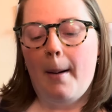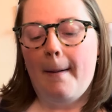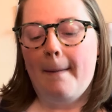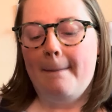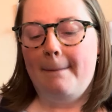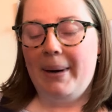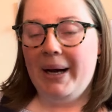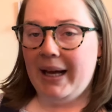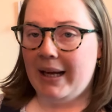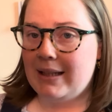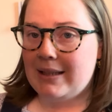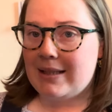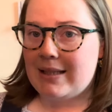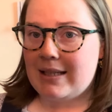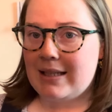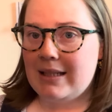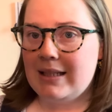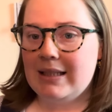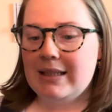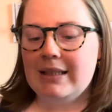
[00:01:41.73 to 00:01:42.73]

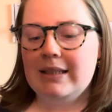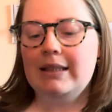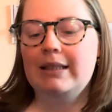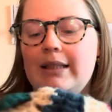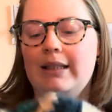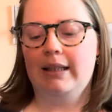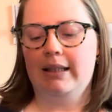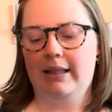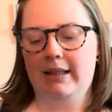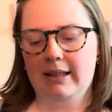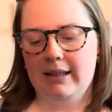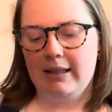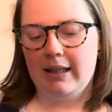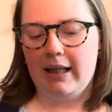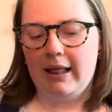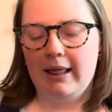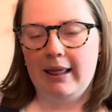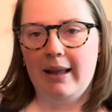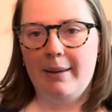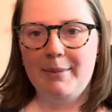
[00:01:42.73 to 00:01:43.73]
But
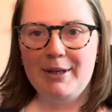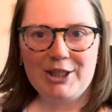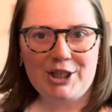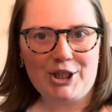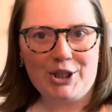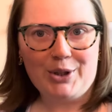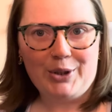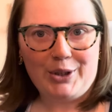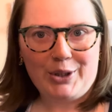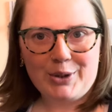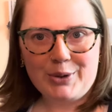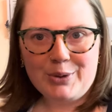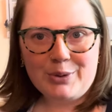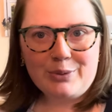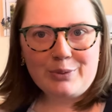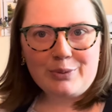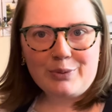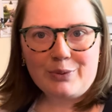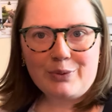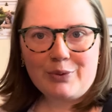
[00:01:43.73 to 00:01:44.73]
let me show you
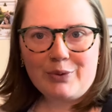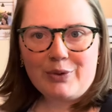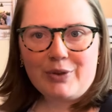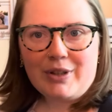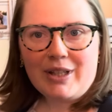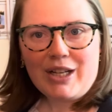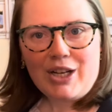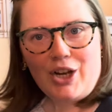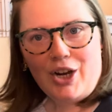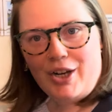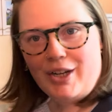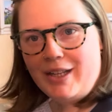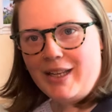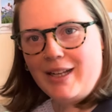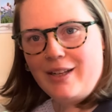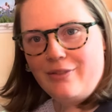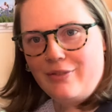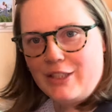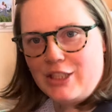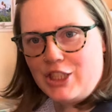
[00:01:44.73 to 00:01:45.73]
the cardigan
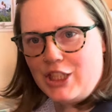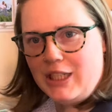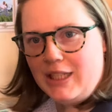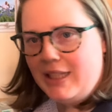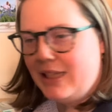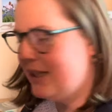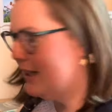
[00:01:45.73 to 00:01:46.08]
officially.